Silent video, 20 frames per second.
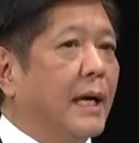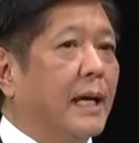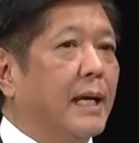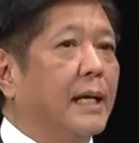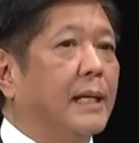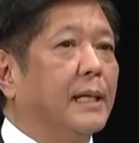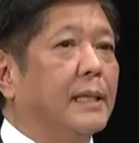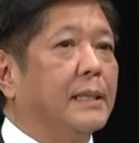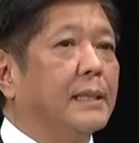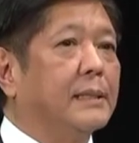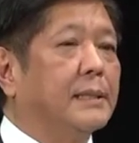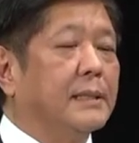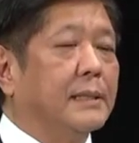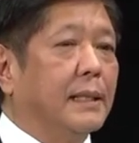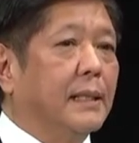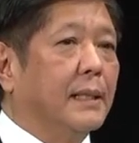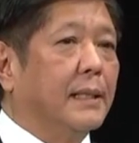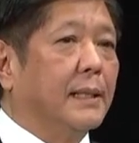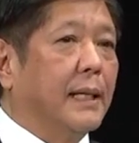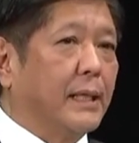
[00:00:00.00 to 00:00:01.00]

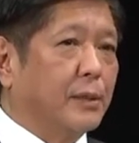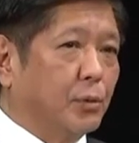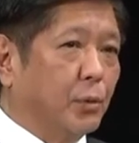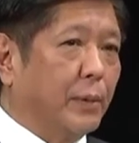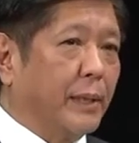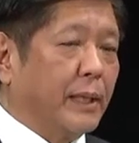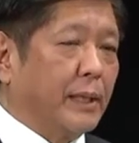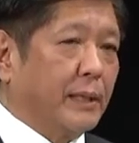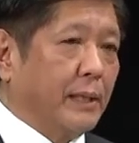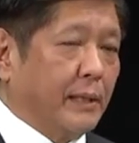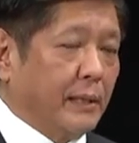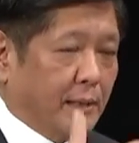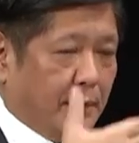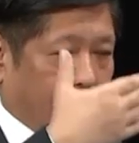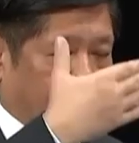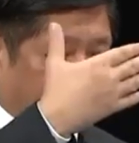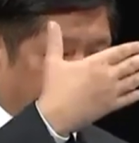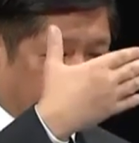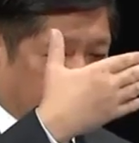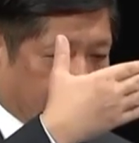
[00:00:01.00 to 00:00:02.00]
And uh, that way,
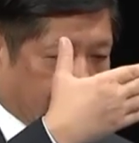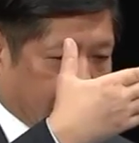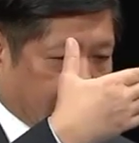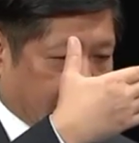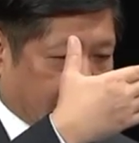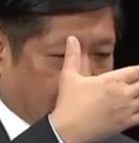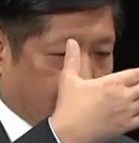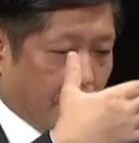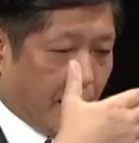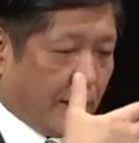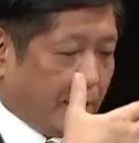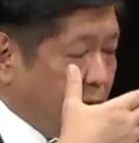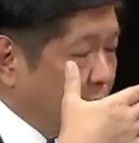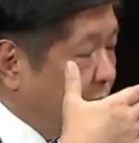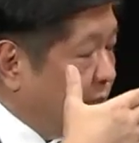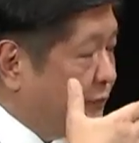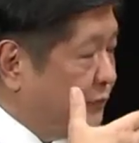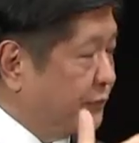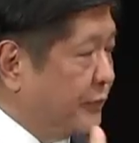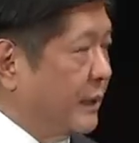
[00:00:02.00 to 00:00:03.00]
that uh,
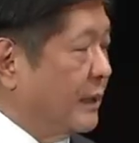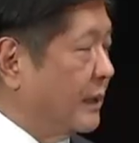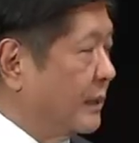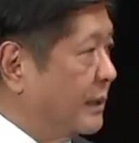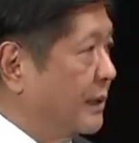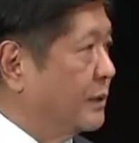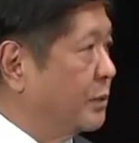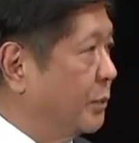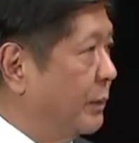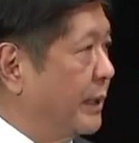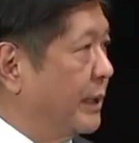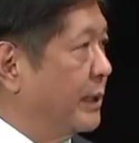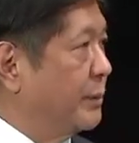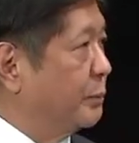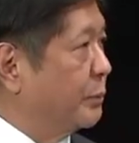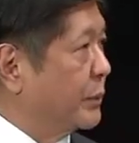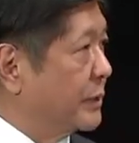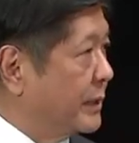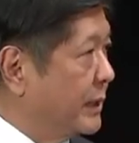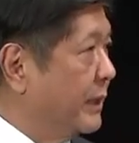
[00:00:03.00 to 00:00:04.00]
united front that we
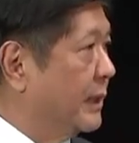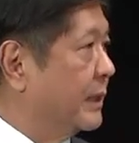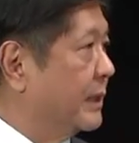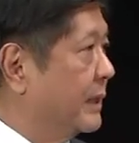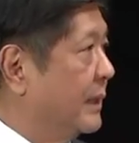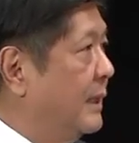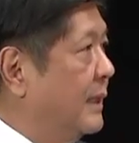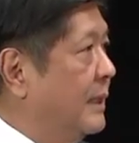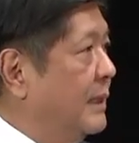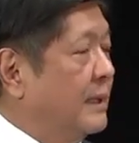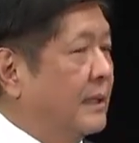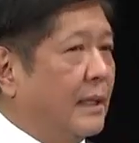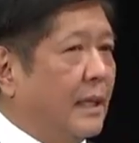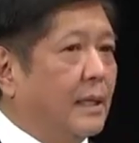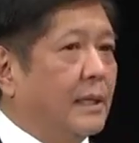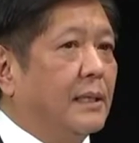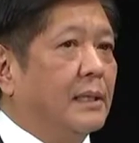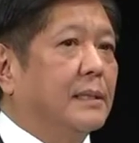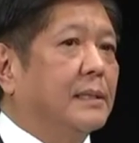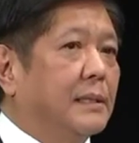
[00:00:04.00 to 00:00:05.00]
can present,
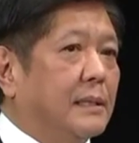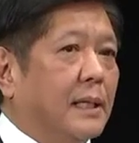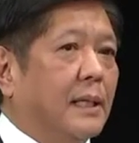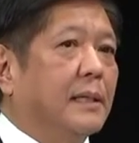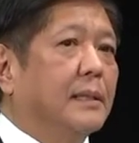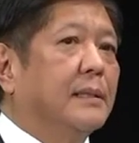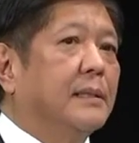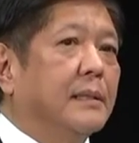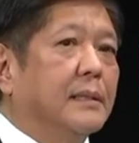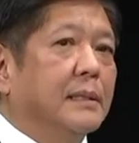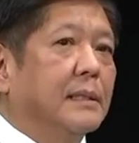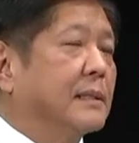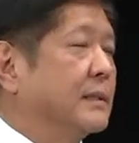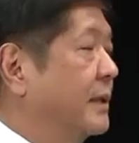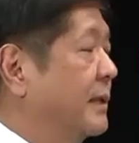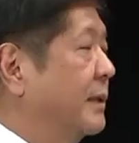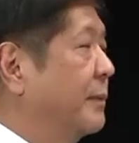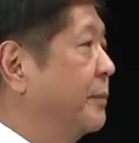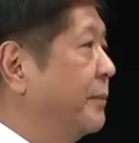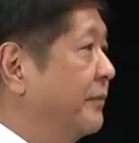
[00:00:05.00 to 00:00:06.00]
uh, I think
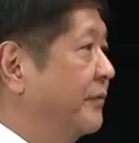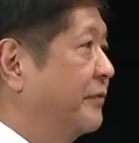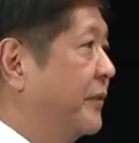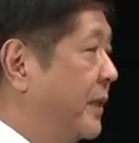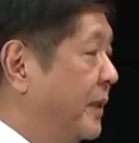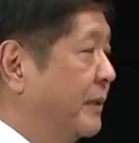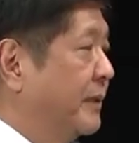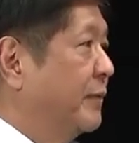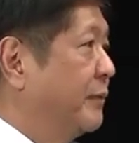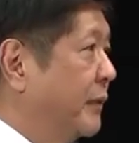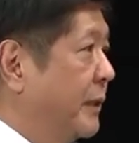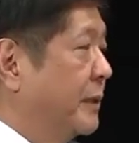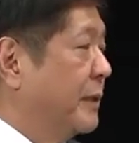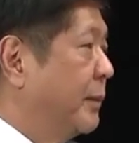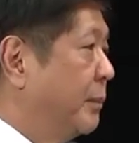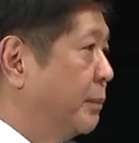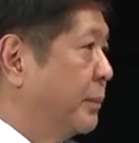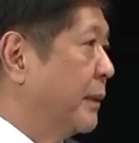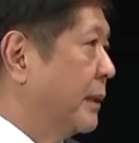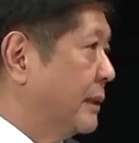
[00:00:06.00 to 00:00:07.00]
is a very,
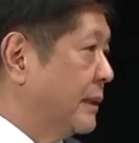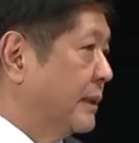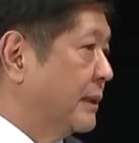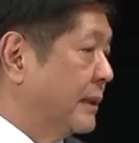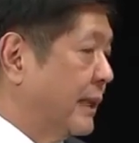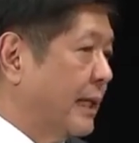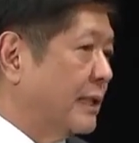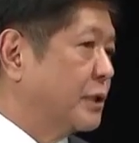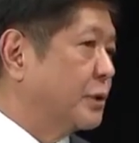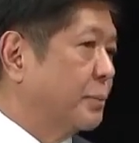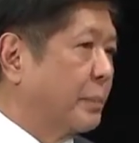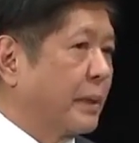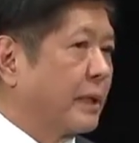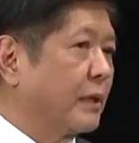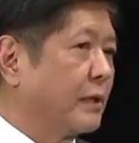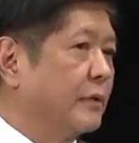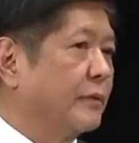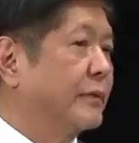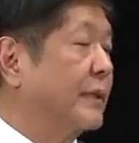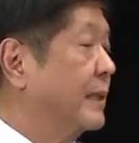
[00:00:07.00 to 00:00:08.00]
very important
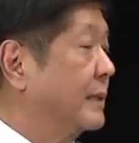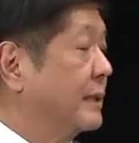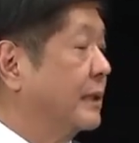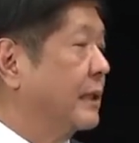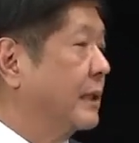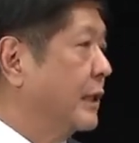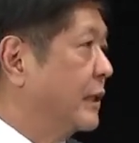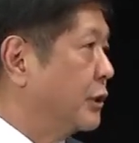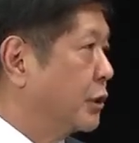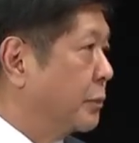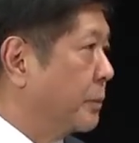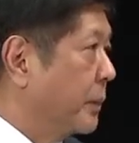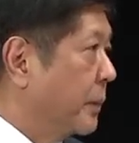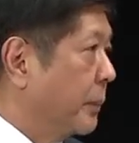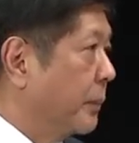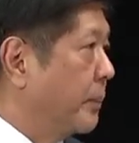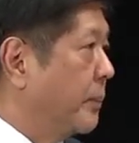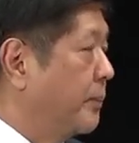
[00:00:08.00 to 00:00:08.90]
aspect of that engagement.